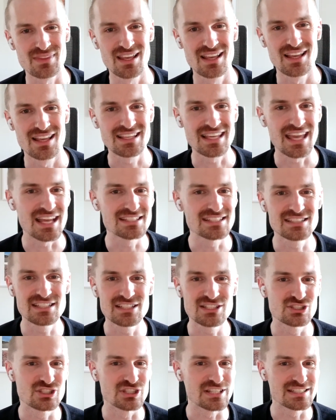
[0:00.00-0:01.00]

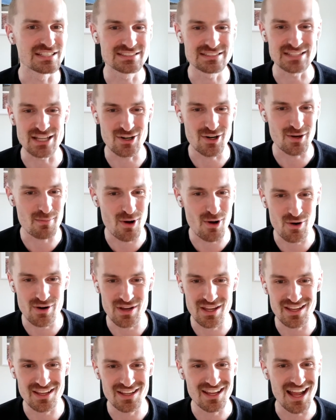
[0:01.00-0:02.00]
KZG
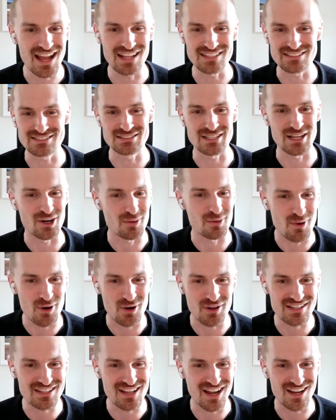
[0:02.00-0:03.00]
ceremony at
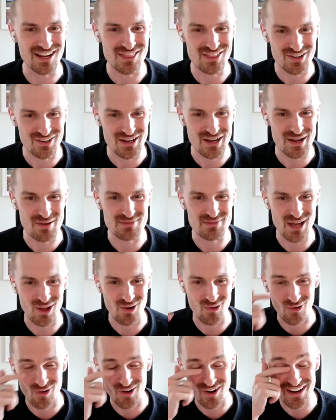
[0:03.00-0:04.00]

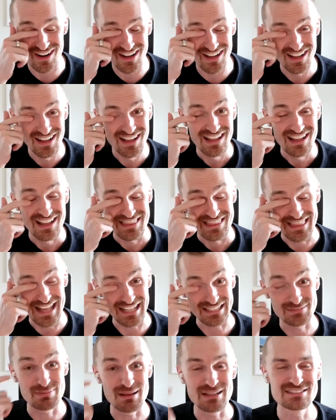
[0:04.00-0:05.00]
ceremony.ethereum.org,
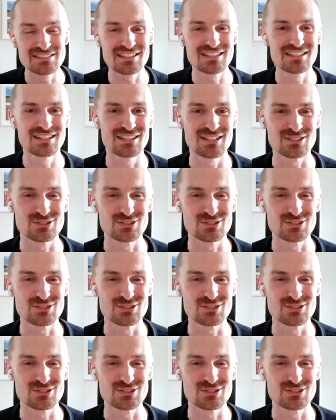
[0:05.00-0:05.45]
that's basically this